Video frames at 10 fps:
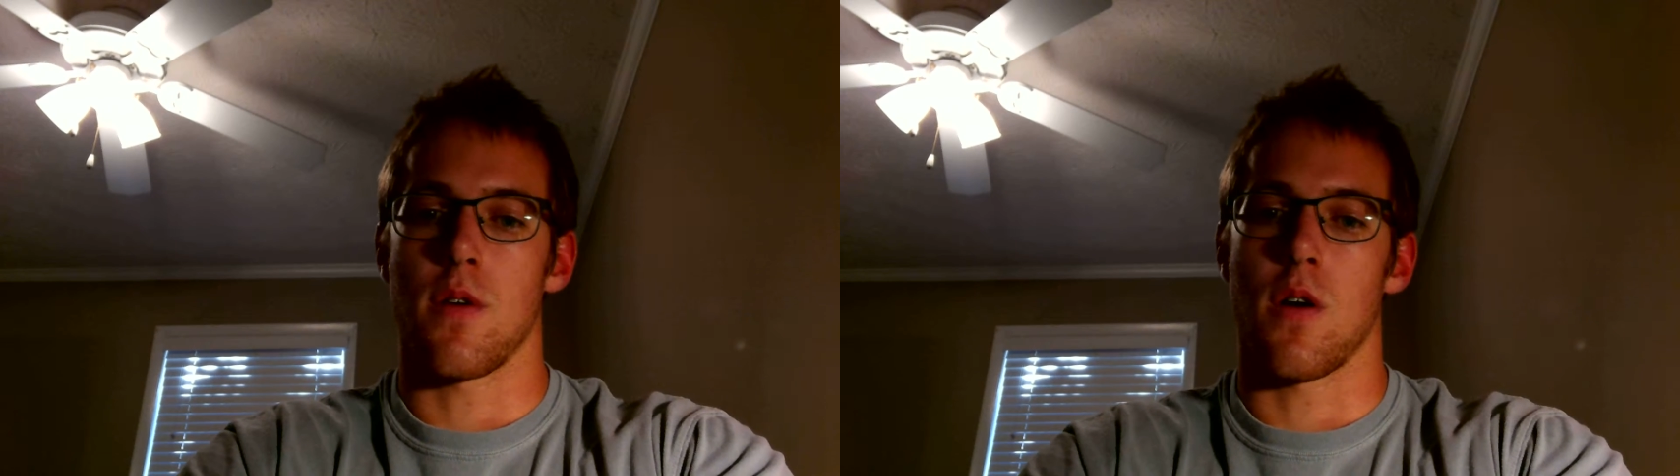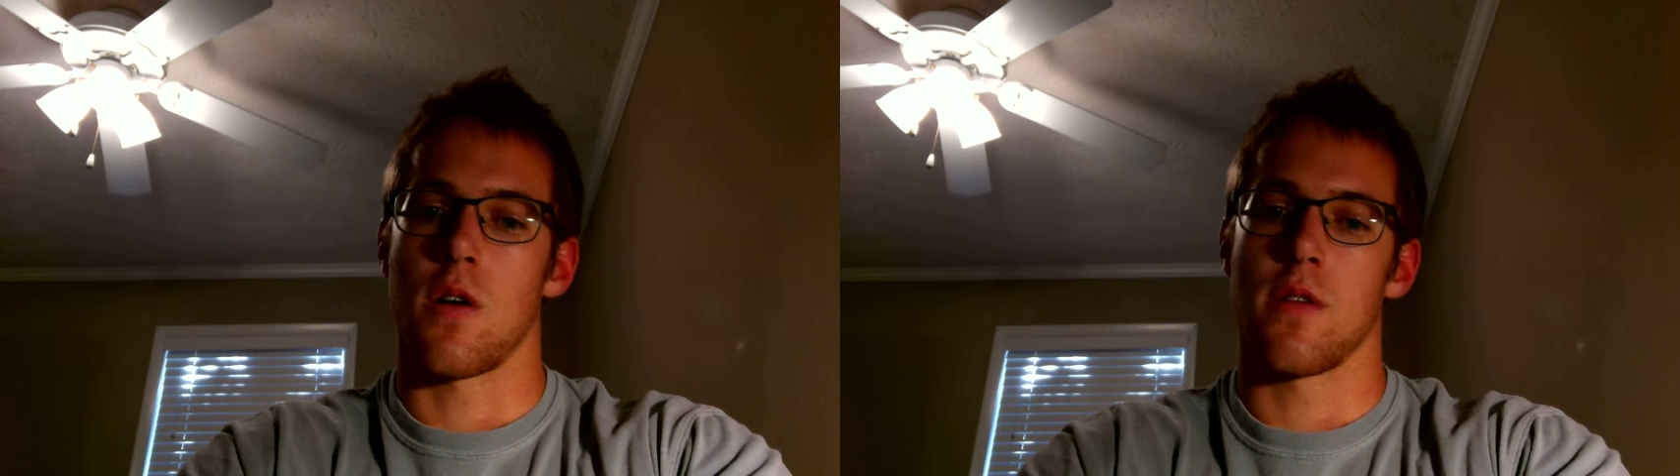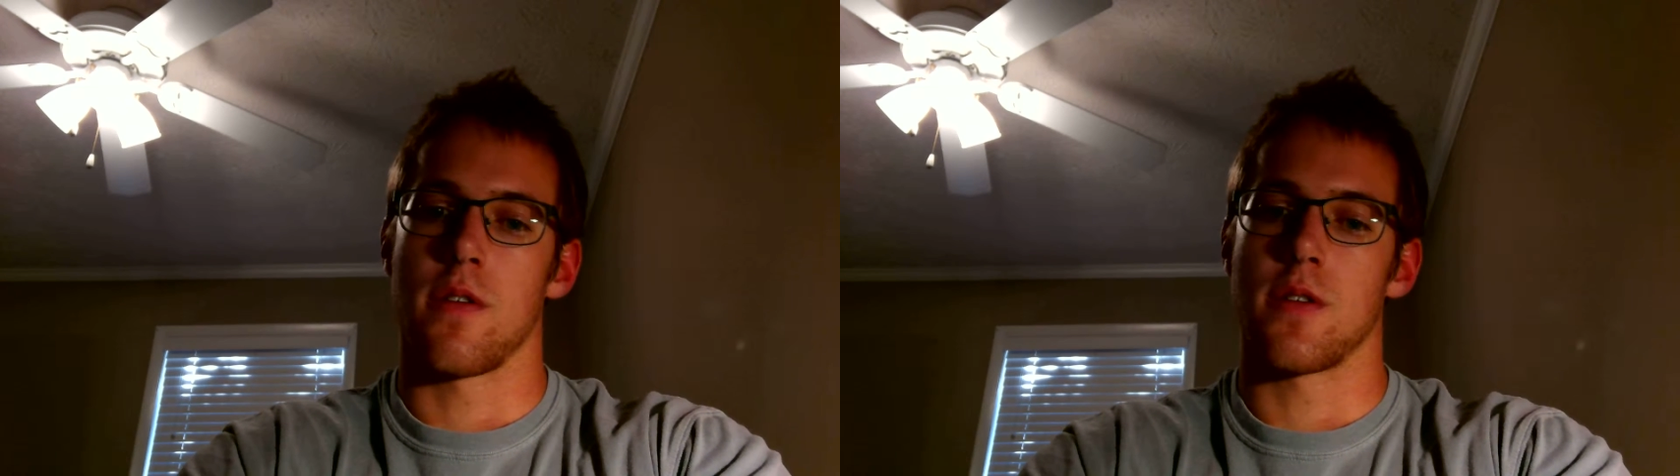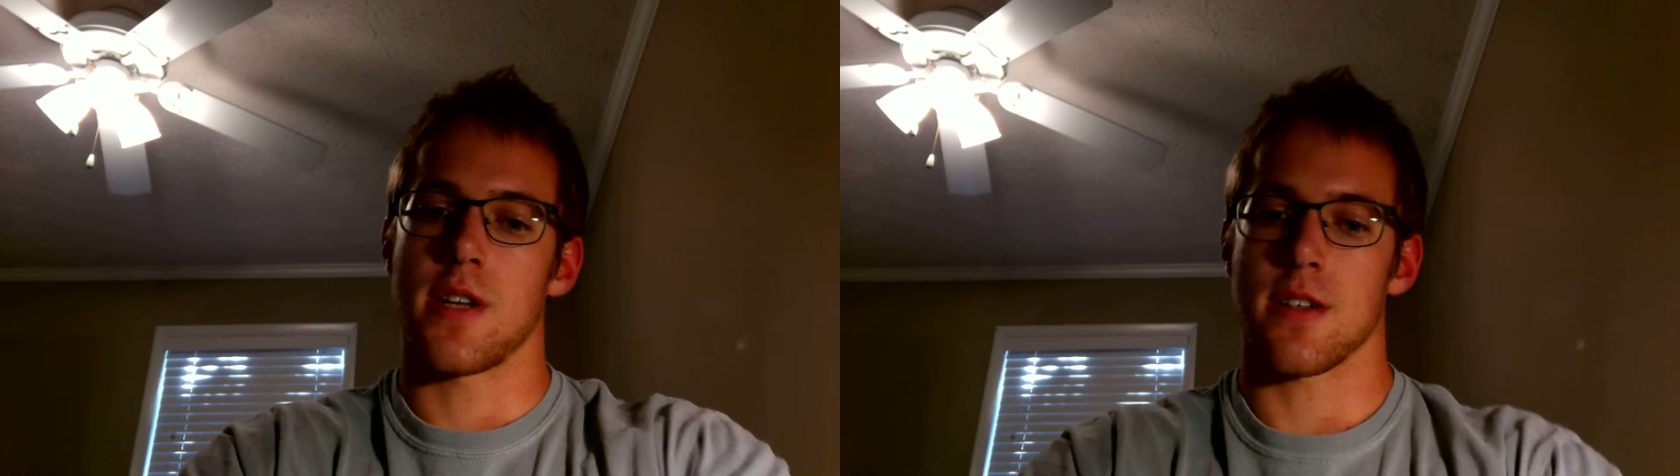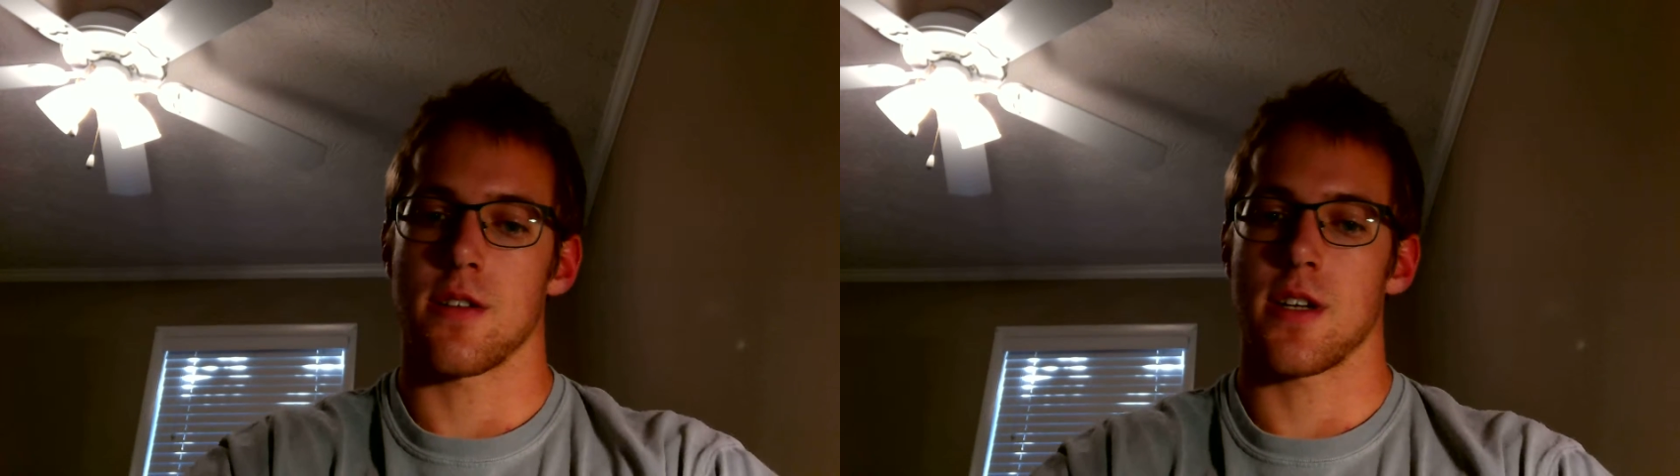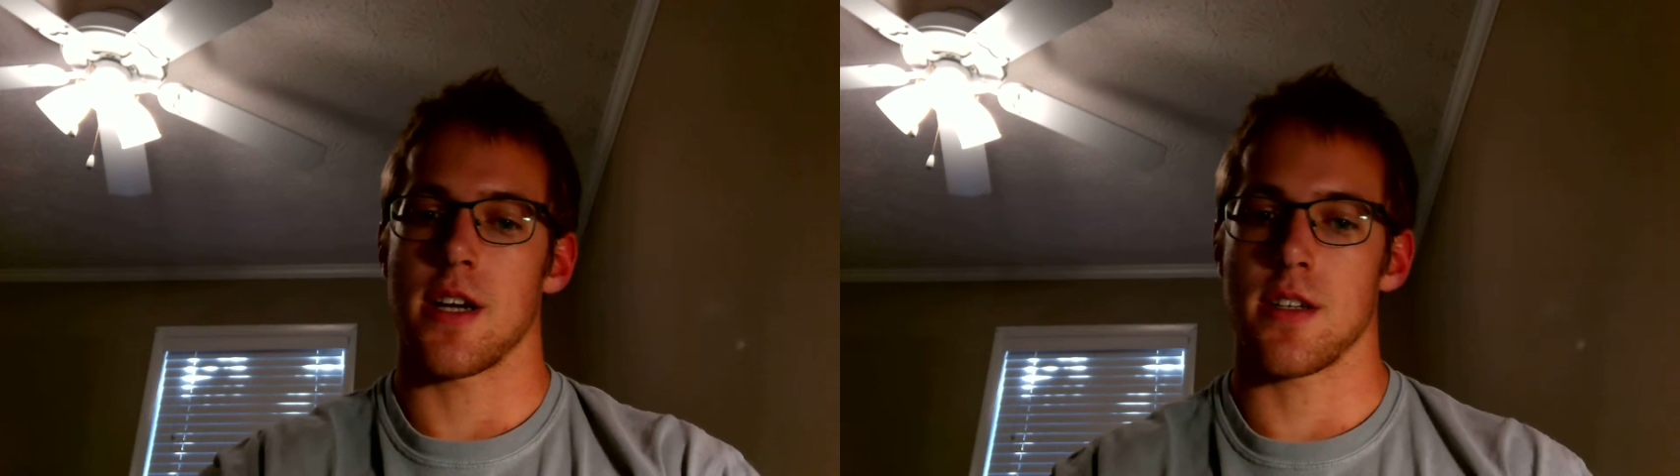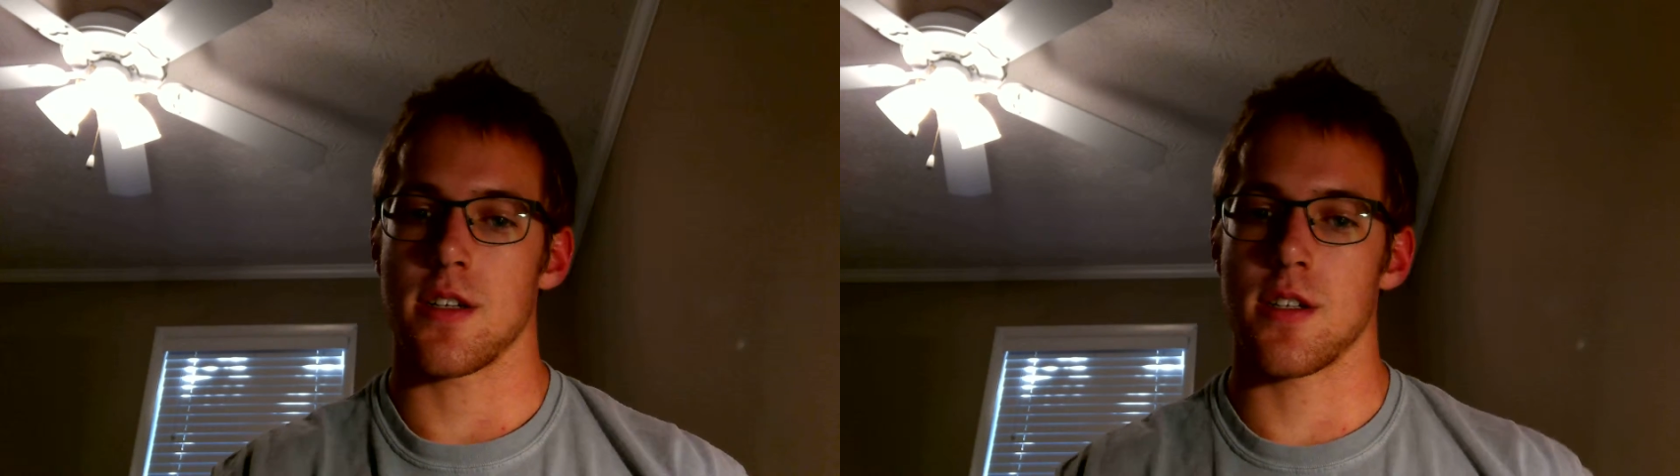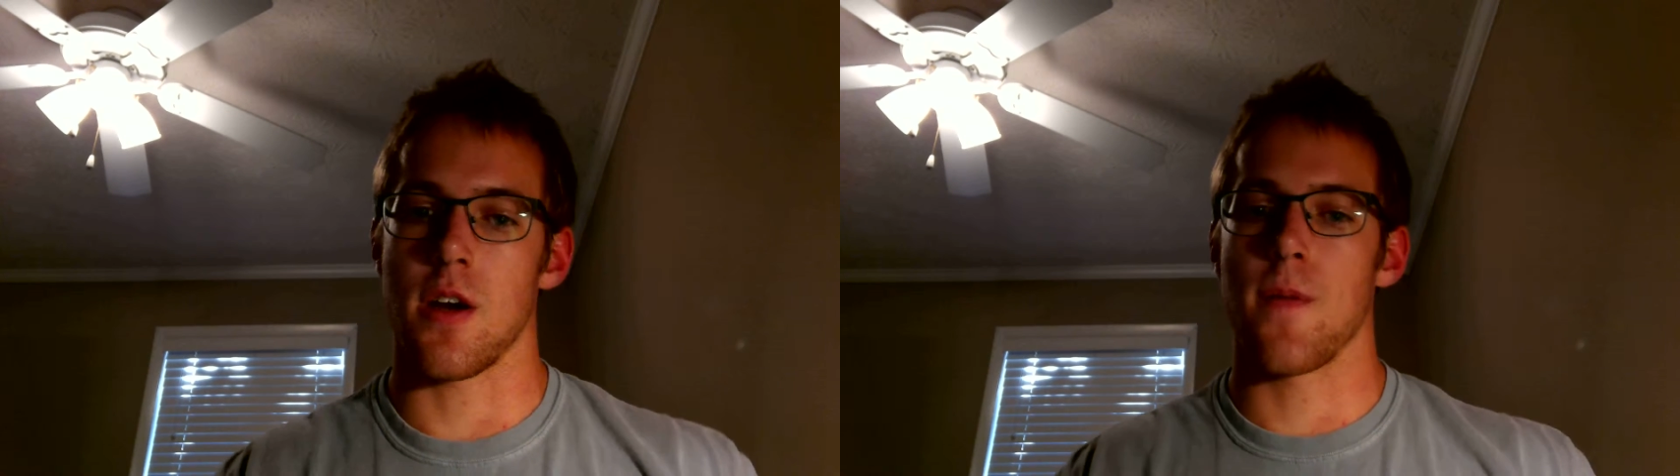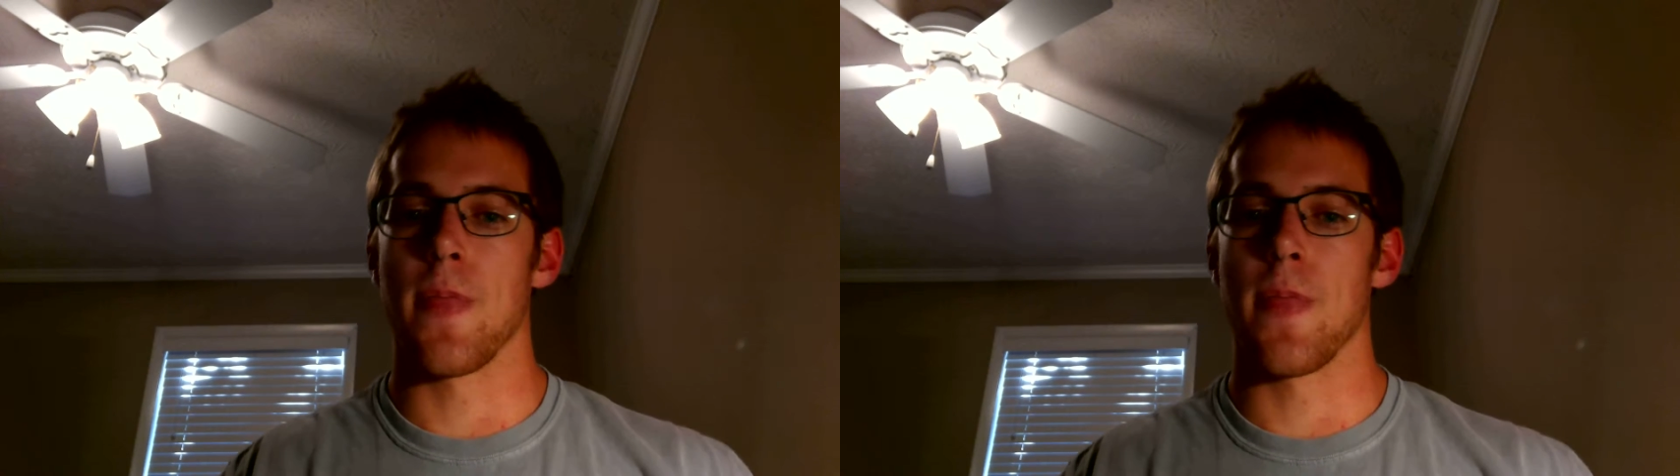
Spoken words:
all of those exercises. So